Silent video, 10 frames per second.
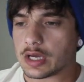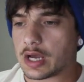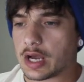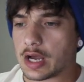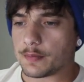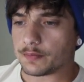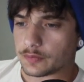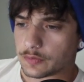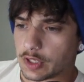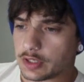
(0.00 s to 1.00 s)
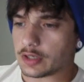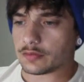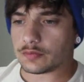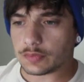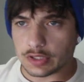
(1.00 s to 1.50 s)
And yeah,
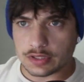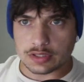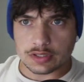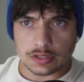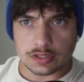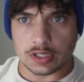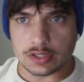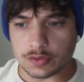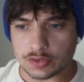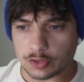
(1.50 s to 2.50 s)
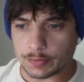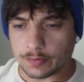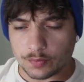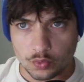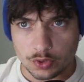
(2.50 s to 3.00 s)
let's get into it. It's going to
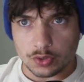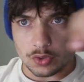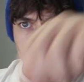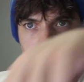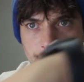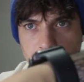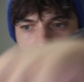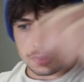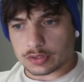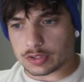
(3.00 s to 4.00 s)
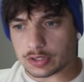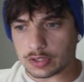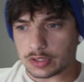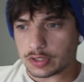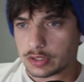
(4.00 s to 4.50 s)
be really awkward, but
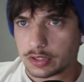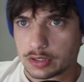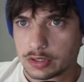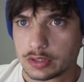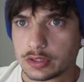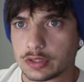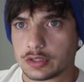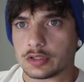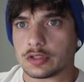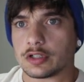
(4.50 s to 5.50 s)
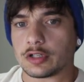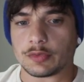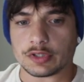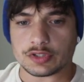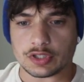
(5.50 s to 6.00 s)
I
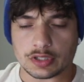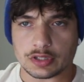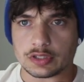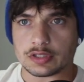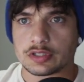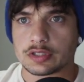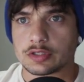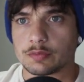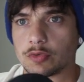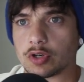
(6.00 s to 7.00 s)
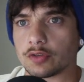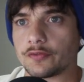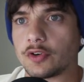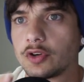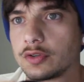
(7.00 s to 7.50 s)
might chuck this
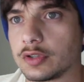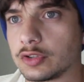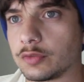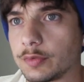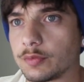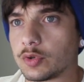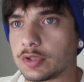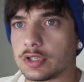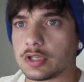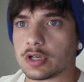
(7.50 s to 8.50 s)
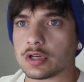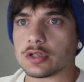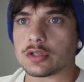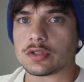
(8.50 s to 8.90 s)
microphone a little bit more here.